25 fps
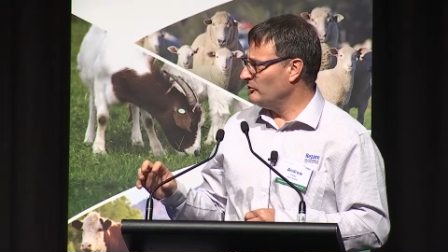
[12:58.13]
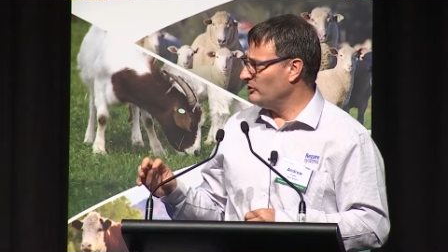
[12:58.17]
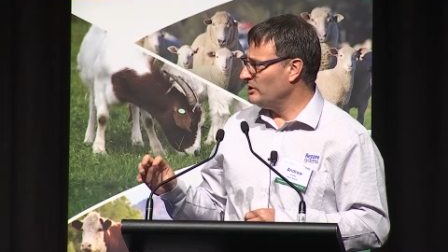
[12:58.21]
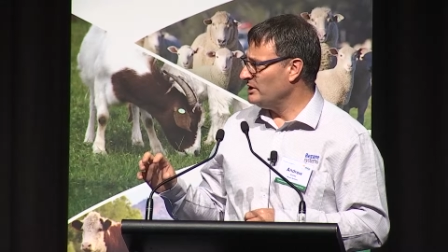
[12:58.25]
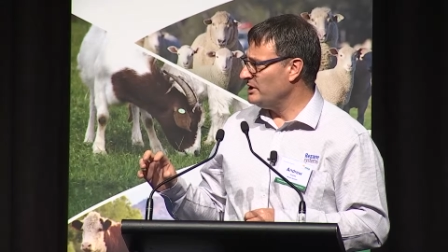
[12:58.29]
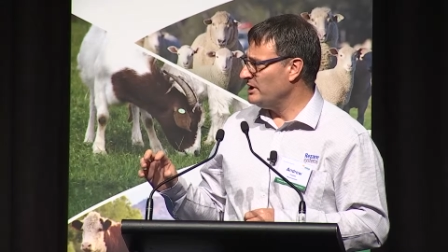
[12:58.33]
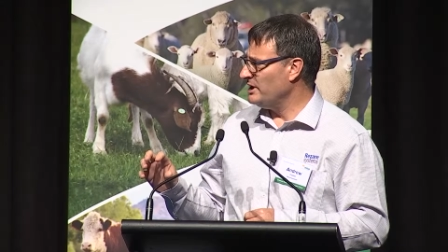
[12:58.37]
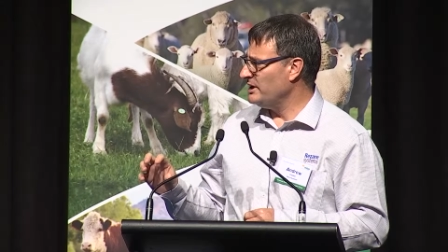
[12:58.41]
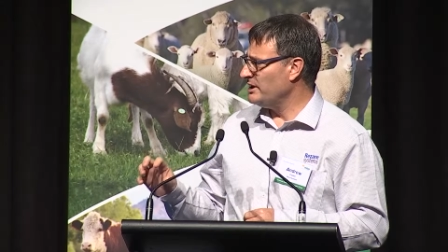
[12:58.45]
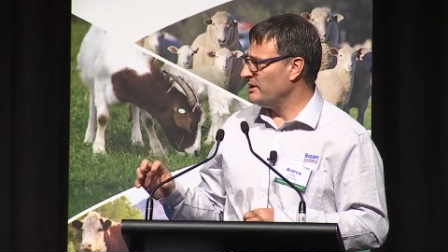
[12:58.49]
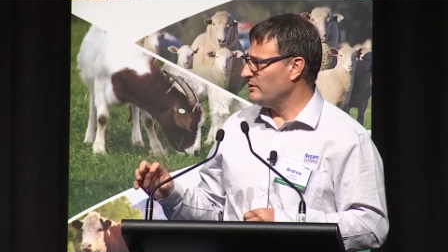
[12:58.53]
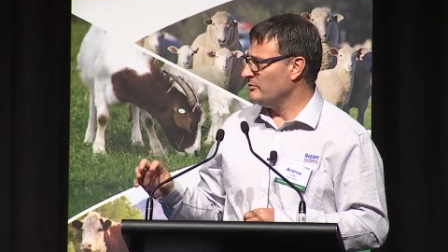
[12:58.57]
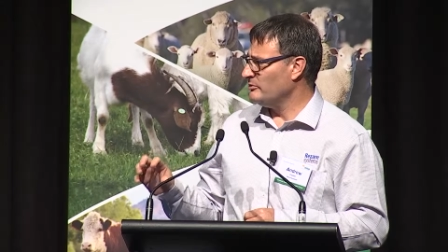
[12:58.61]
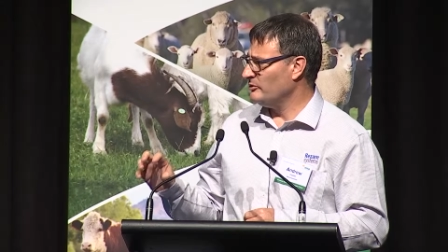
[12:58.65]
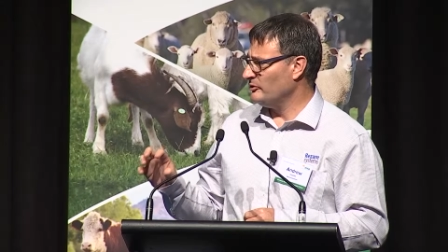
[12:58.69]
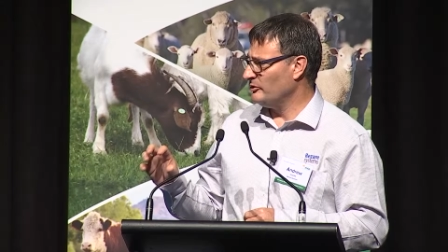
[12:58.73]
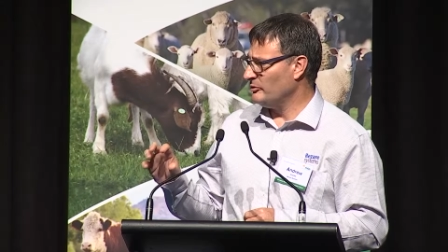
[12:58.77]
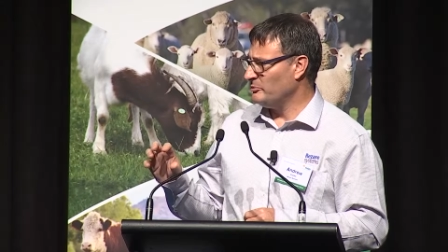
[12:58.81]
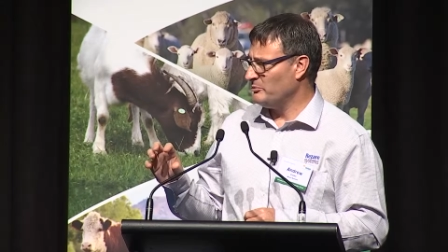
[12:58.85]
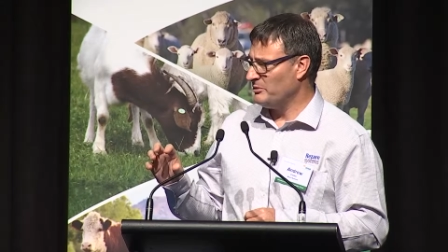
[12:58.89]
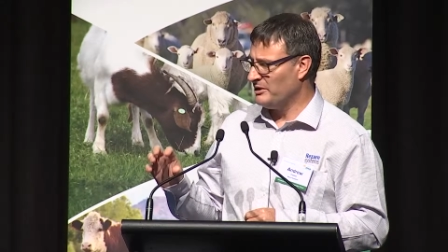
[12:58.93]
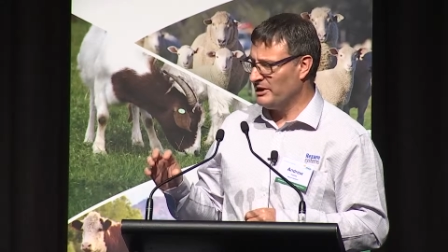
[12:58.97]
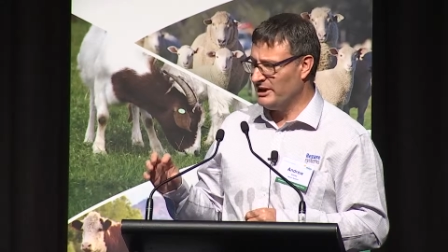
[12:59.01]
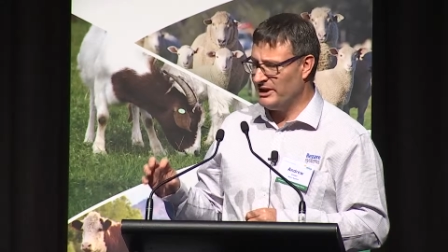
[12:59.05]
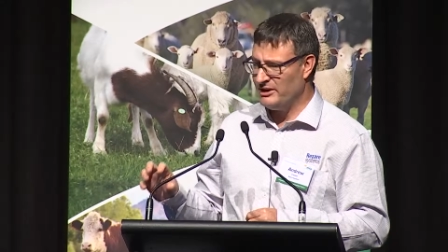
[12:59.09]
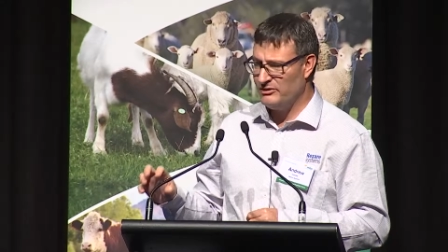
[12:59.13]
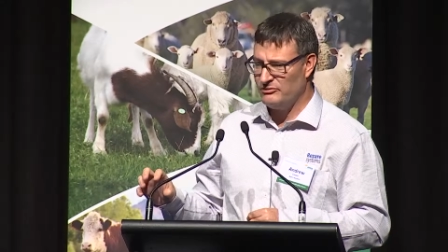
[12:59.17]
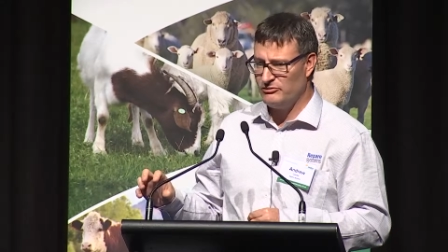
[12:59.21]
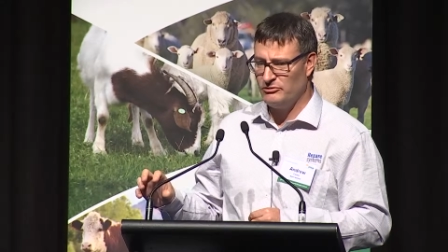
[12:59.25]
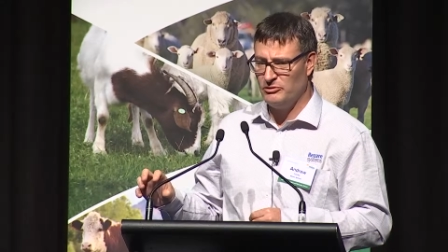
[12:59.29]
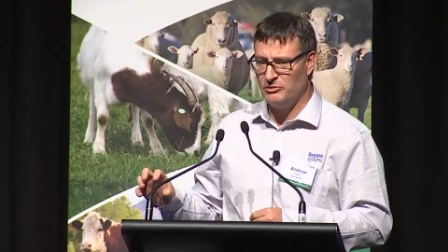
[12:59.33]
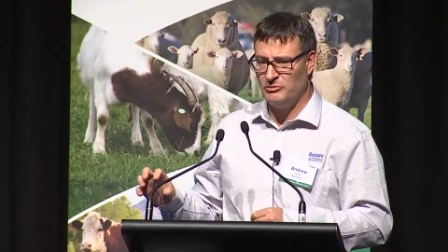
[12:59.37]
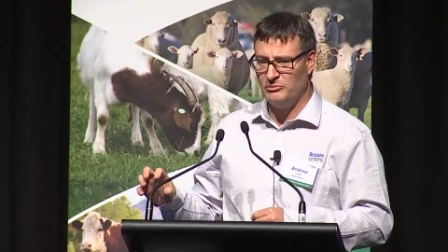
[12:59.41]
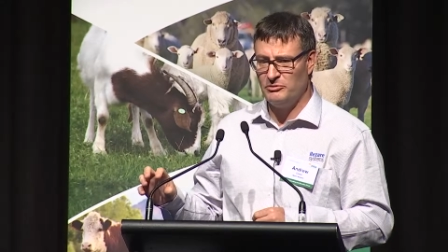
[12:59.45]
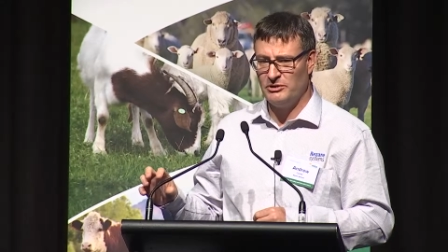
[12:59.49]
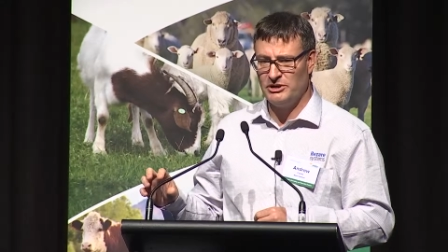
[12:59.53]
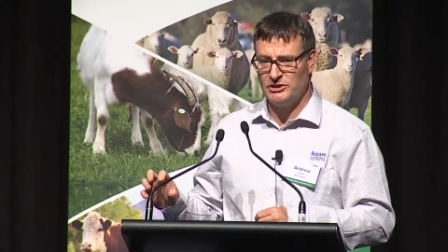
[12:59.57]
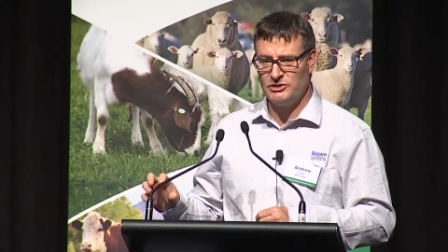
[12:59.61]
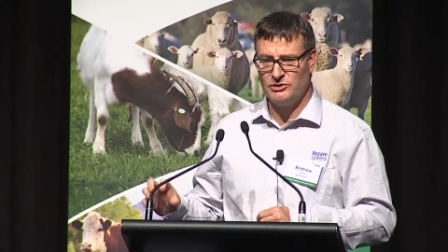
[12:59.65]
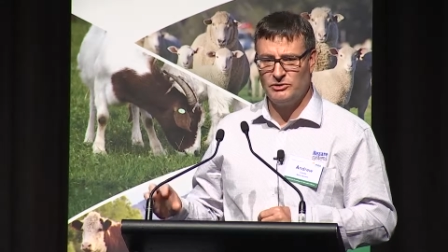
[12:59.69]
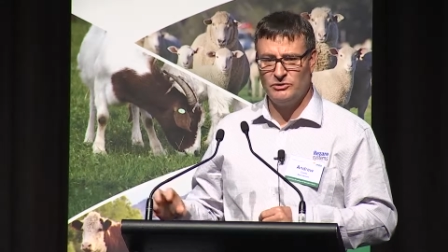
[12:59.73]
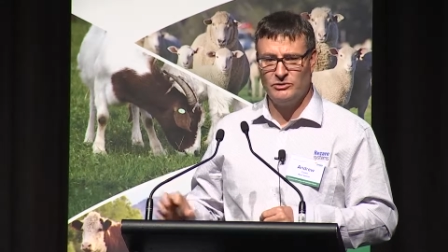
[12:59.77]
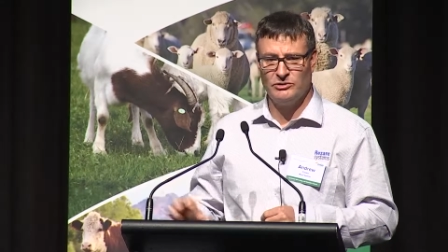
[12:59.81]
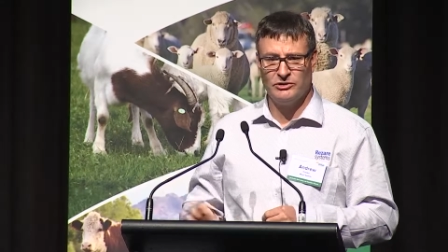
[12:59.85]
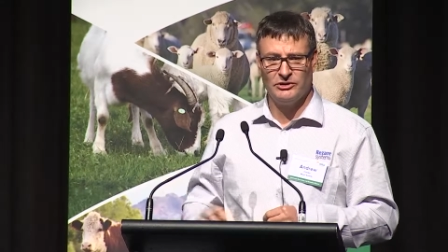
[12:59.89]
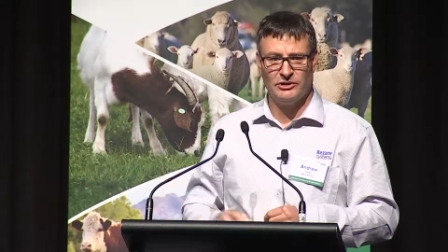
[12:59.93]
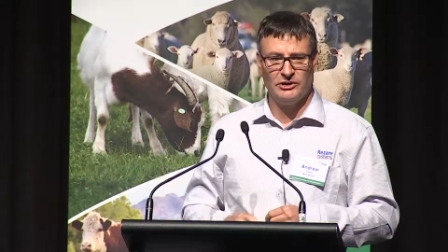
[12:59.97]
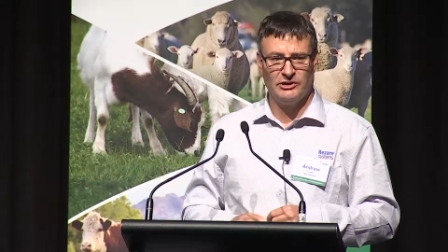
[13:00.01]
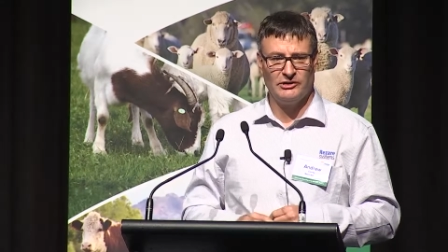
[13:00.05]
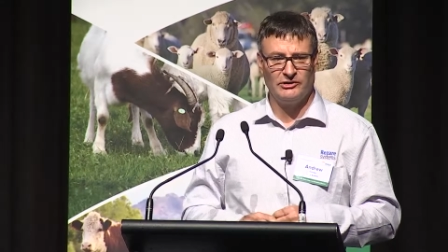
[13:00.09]
again, it was a platform which
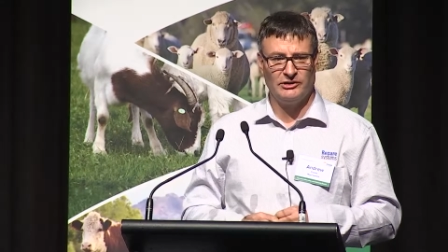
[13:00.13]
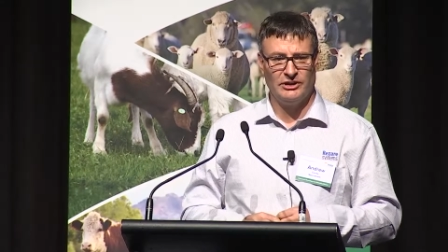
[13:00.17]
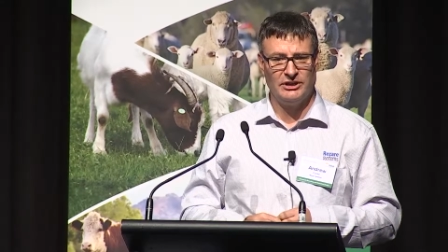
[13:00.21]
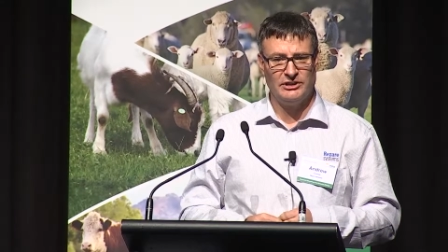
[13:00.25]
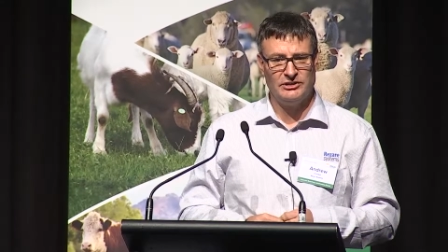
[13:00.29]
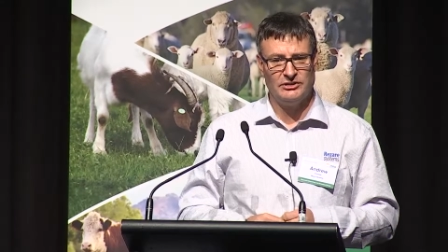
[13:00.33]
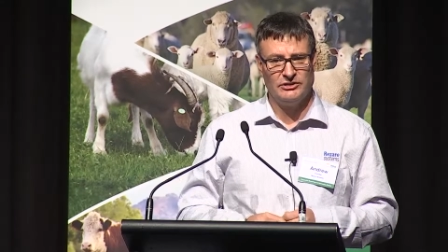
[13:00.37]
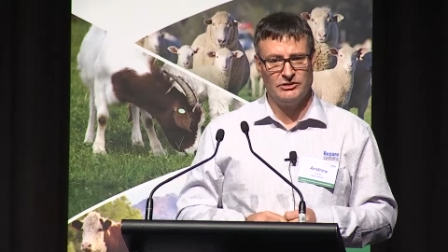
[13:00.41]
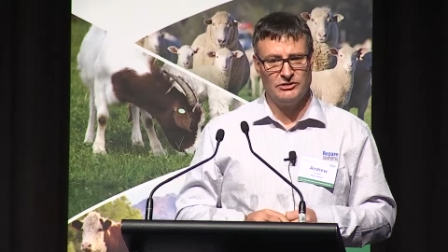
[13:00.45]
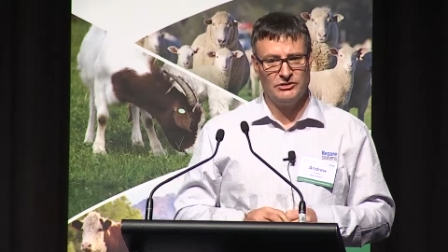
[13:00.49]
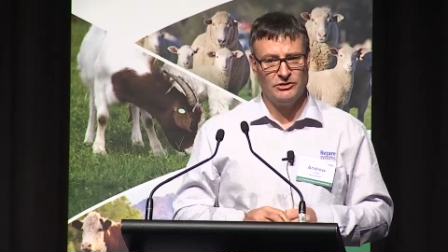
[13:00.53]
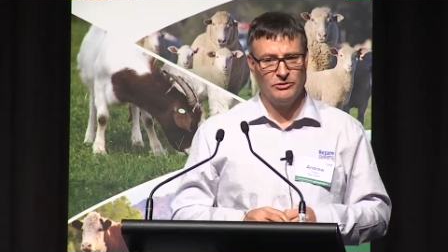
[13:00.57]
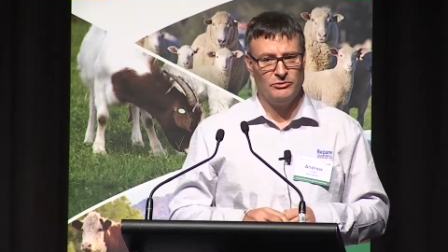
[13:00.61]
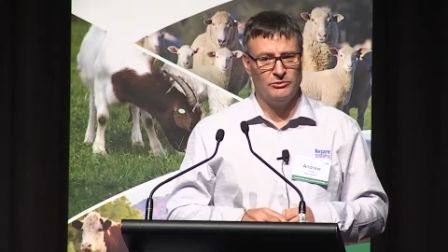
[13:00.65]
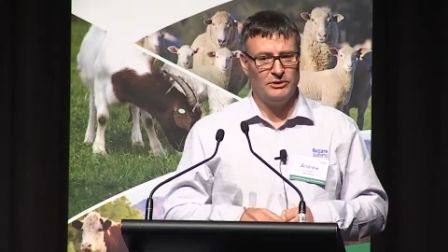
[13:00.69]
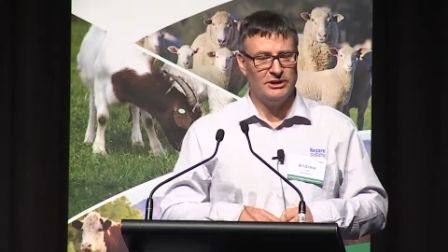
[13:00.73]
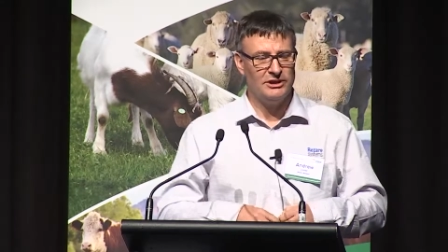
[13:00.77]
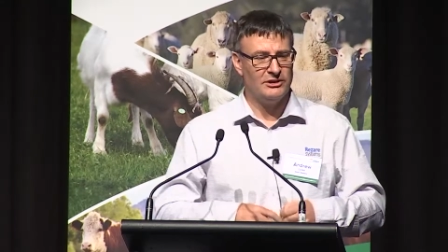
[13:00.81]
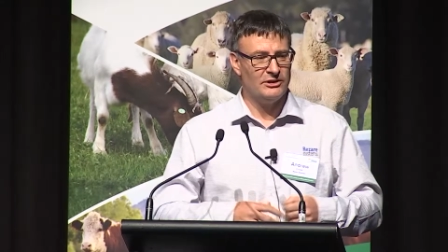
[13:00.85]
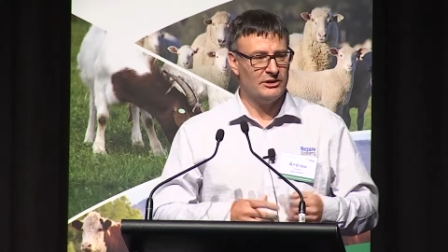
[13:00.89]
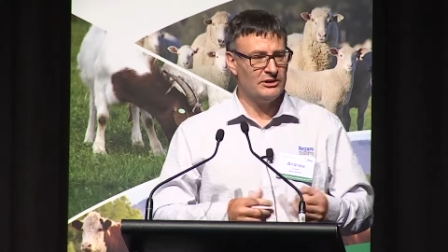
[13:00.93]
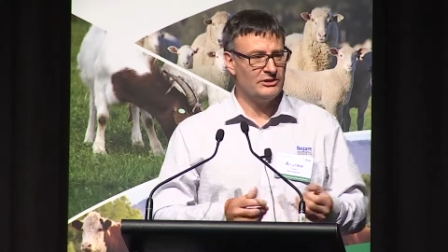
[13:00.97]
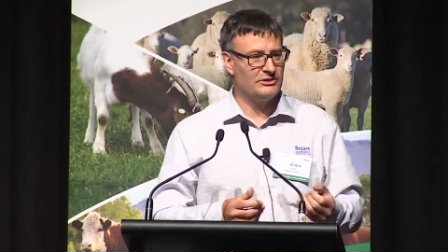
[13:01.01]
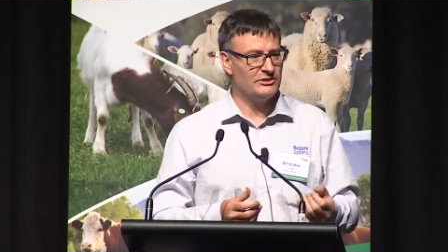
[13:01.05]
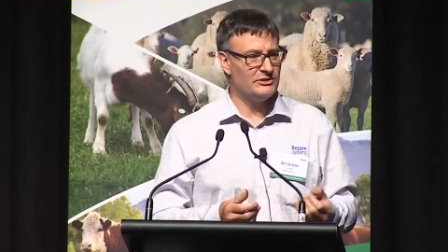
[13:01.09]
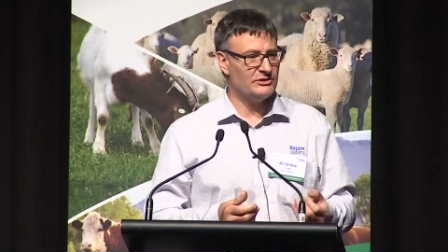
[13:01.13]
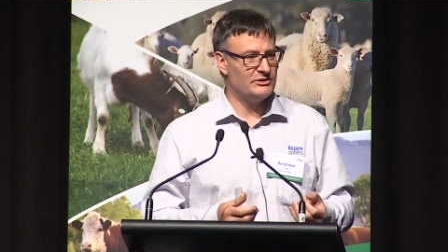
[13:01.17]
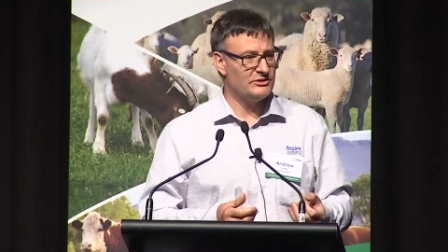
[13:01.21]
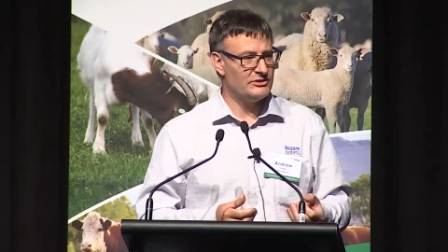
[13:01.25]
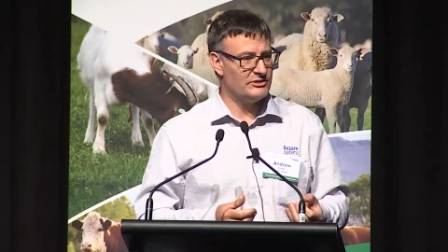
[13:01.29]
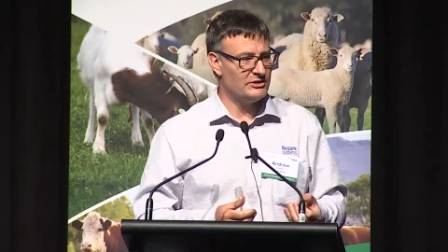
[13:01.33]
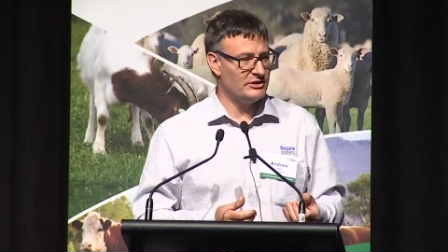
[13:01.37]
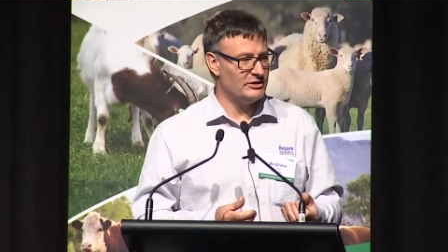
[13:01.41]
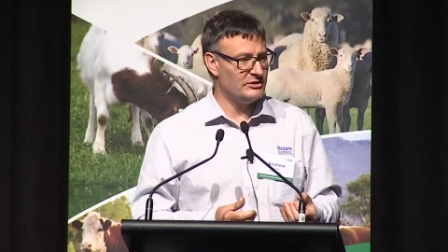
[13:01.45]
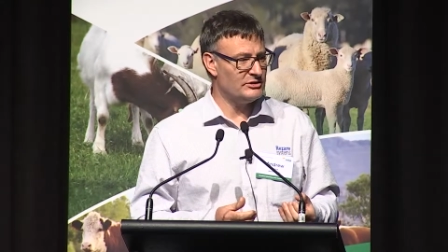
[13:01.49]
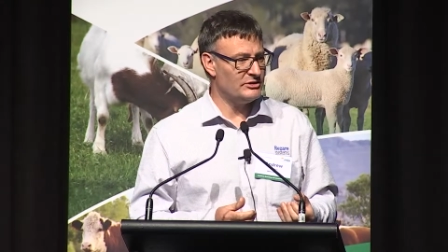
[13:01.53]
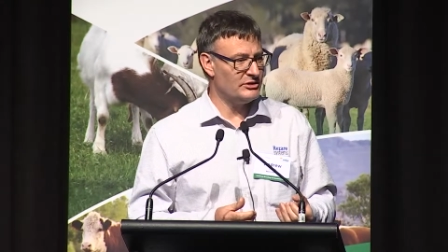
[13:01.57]
organisations who we licensed it